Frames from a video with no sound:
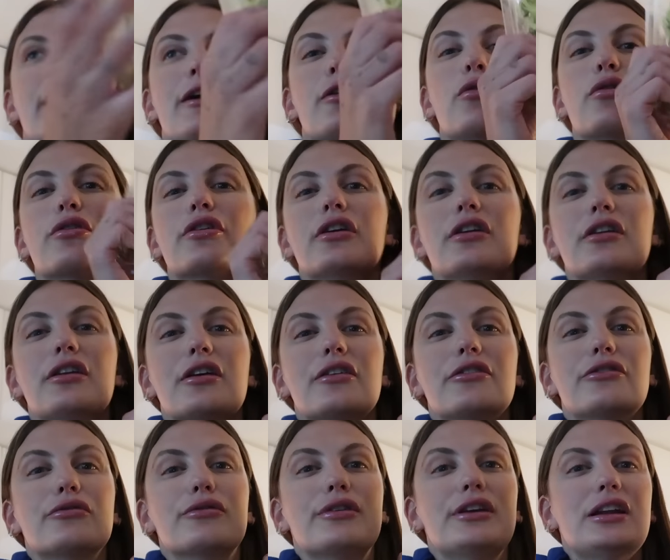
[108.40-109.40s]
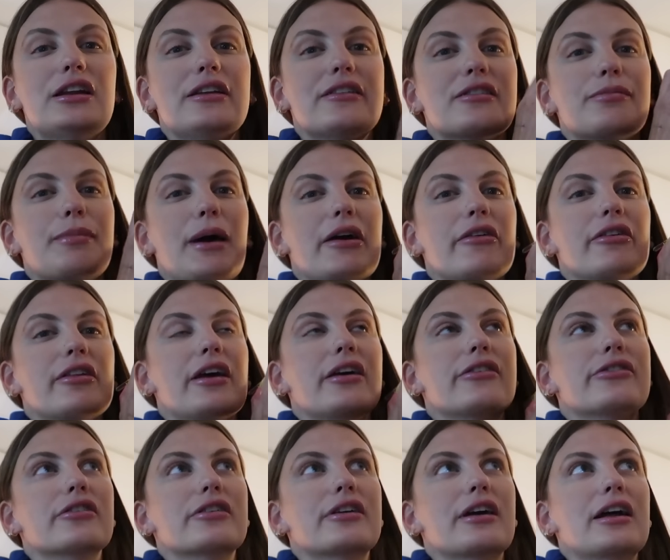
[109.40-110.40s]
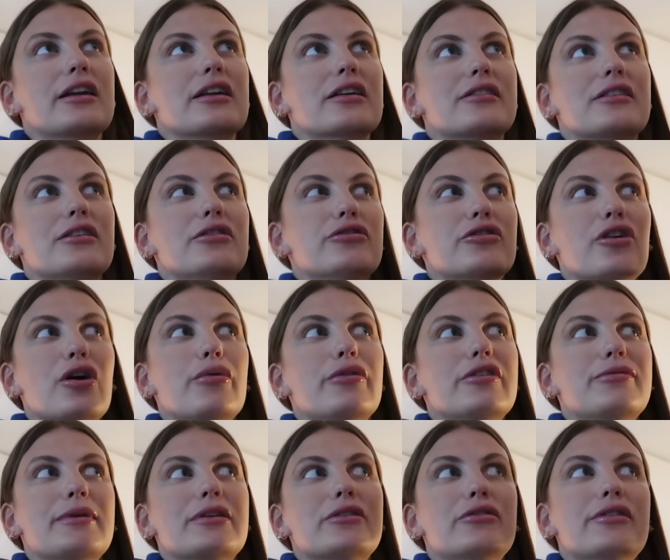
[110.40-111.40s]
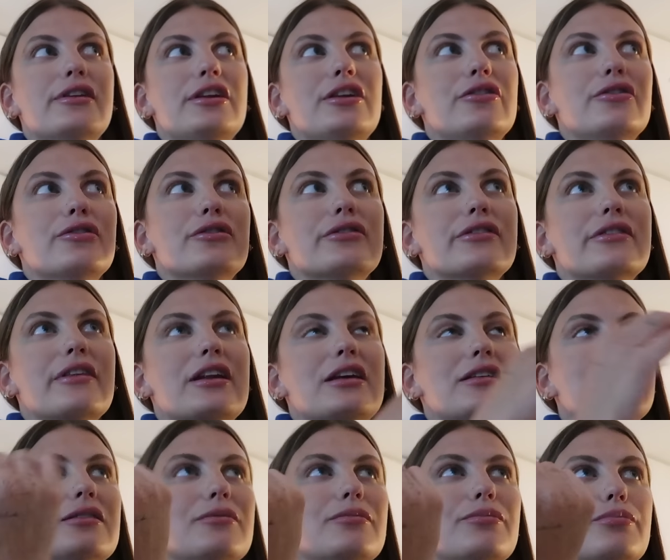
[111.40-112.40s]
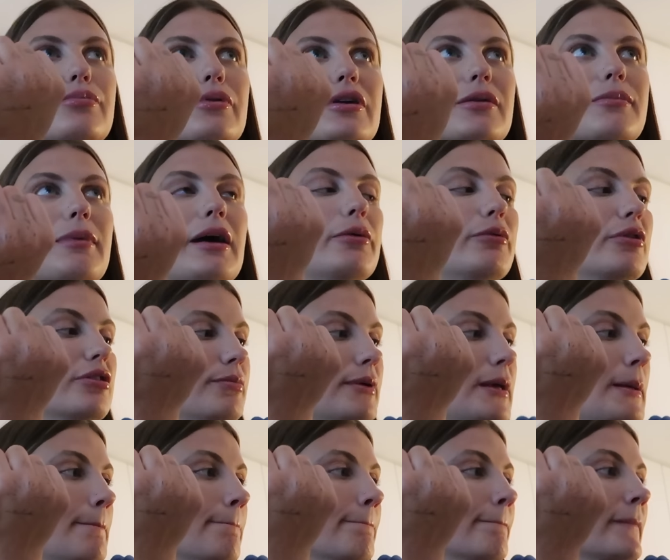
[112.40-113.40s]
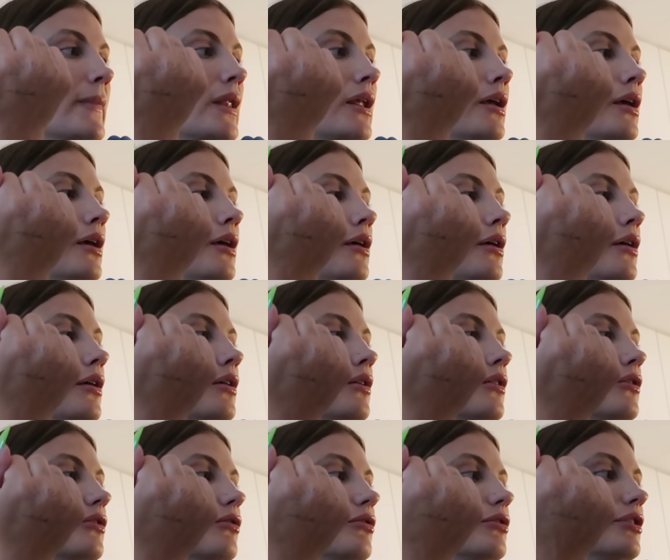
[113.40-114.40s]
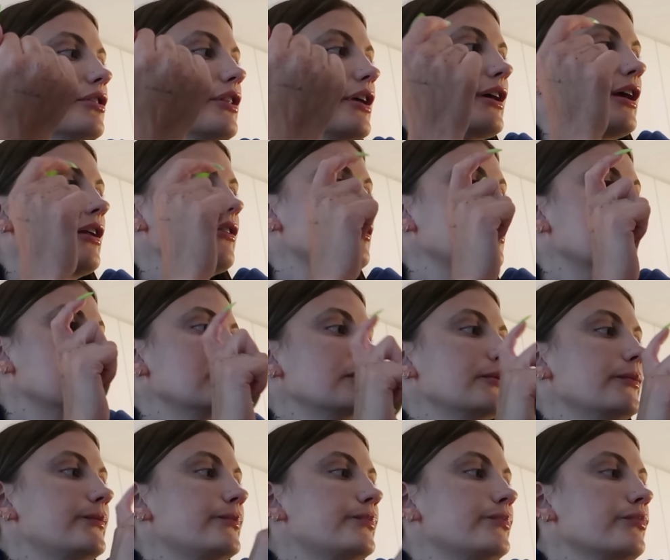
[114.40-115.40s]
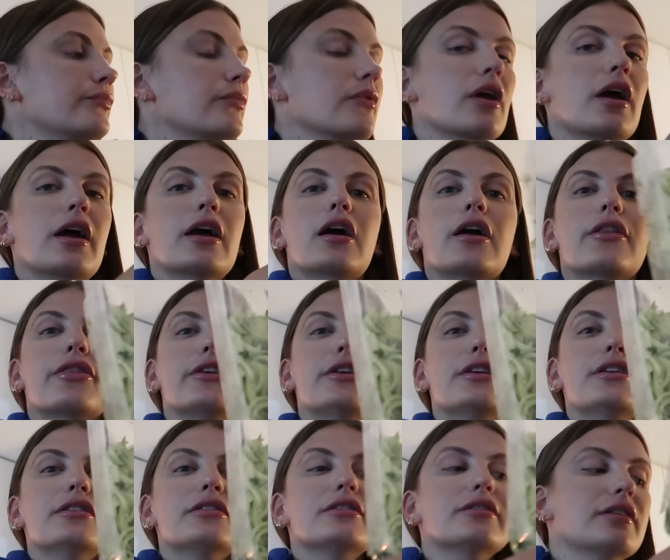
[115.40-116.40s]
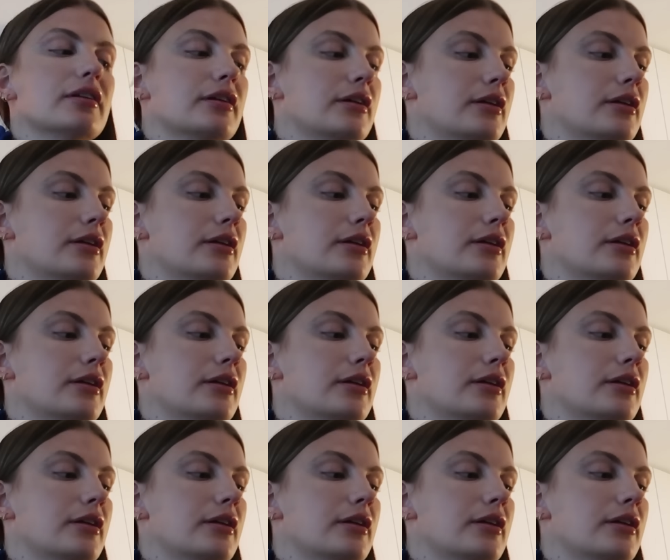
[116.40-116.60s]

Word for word: I ordered a zucchini spiralizer again because I used to always make zucchini noodles and then I didn't bring mine with me. So until that gets here, pick these